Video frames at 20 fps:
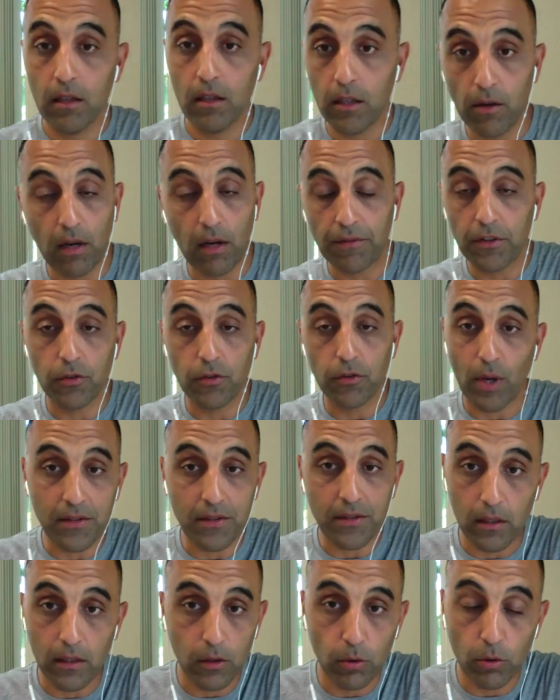You don't have to
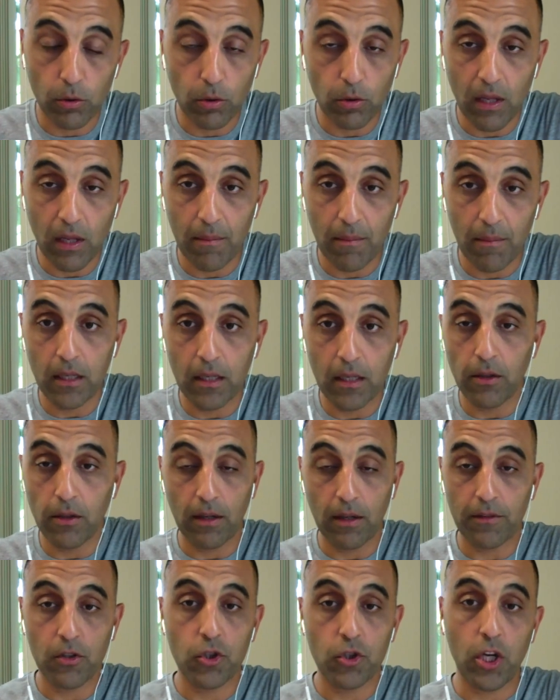dress in Lululemon. You
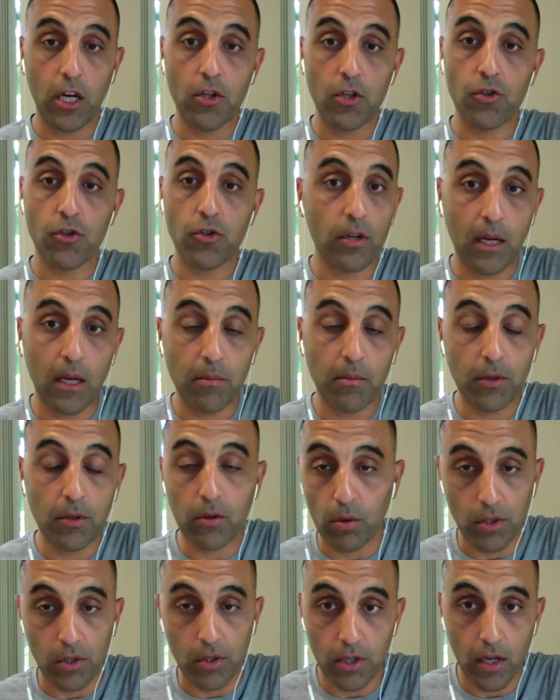don't have to change your name to
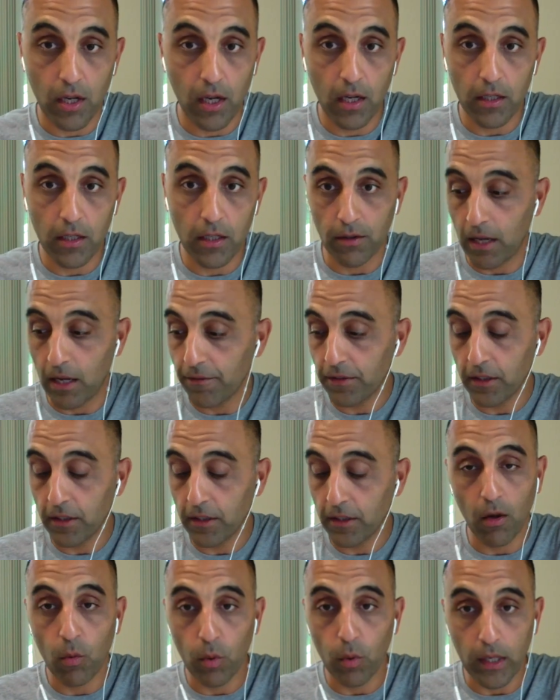Krishna. You don't have to
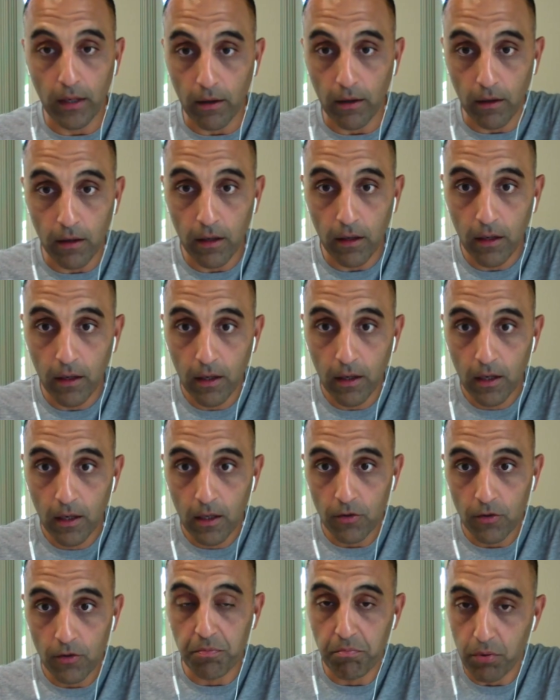get all weird.
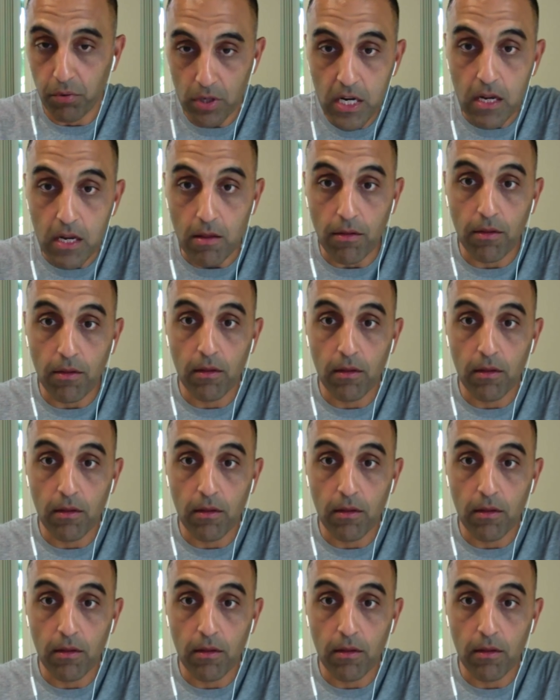Just breathe.